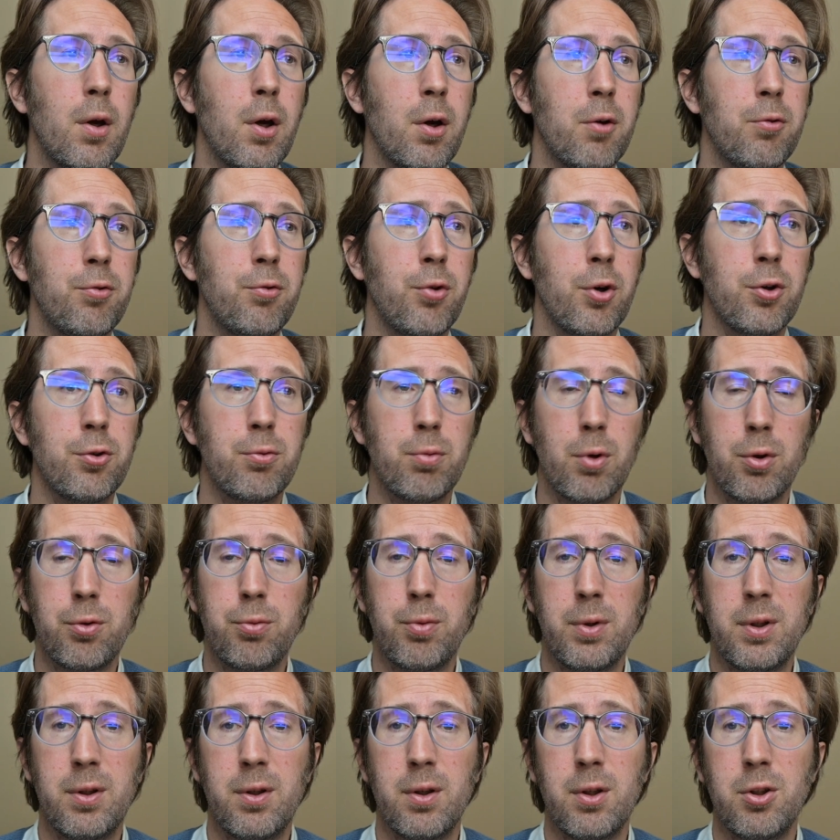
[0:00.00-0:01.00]
uh, first
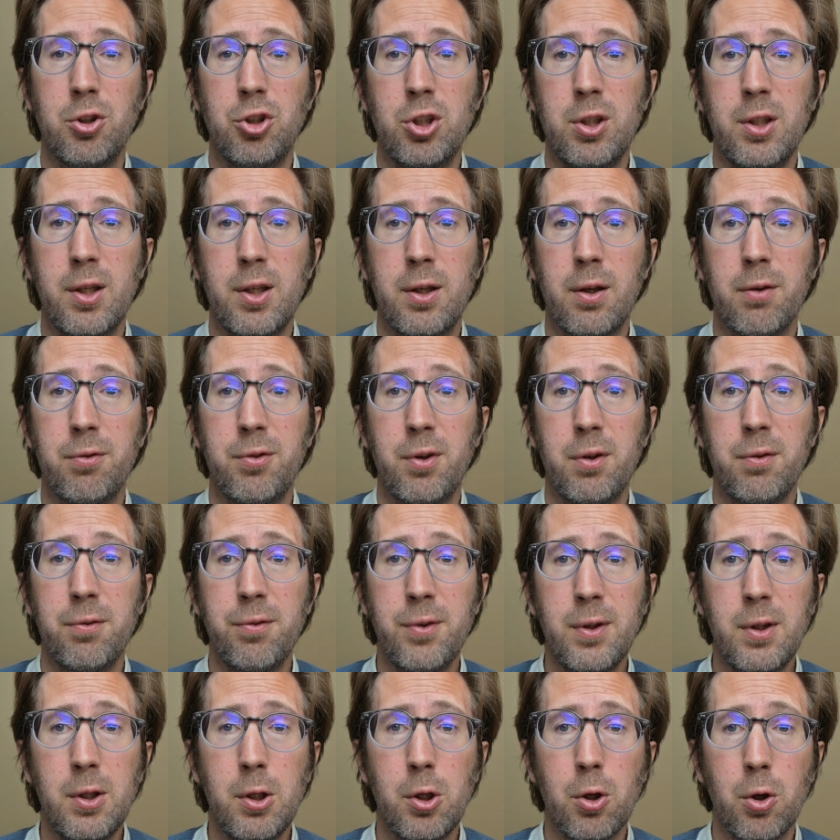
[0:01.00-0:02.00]
roast with the Gene Cafe
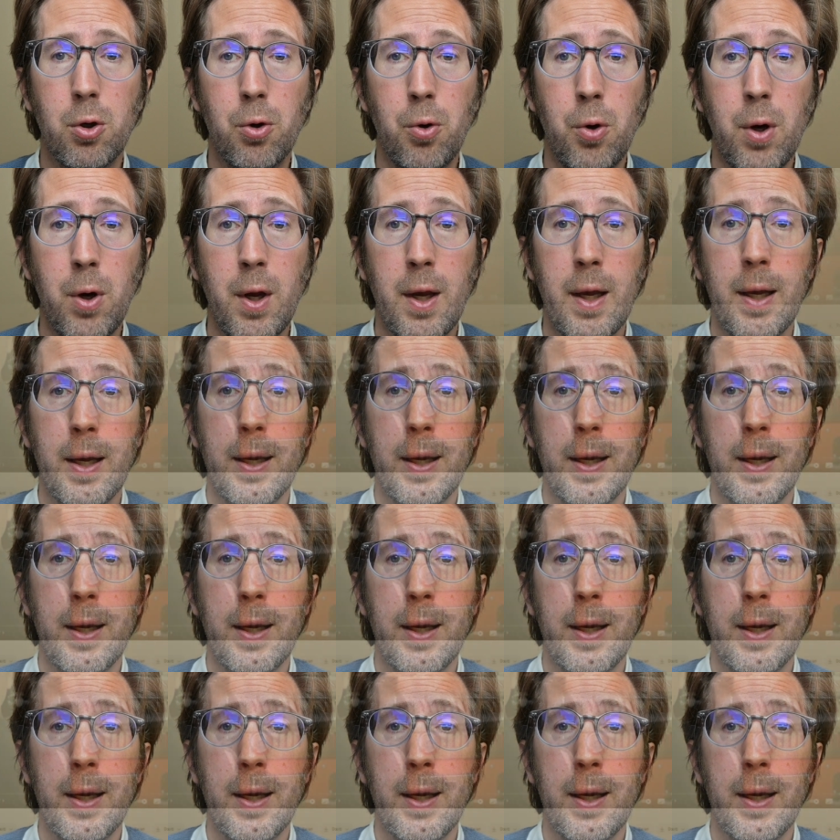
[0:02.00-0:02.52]
video,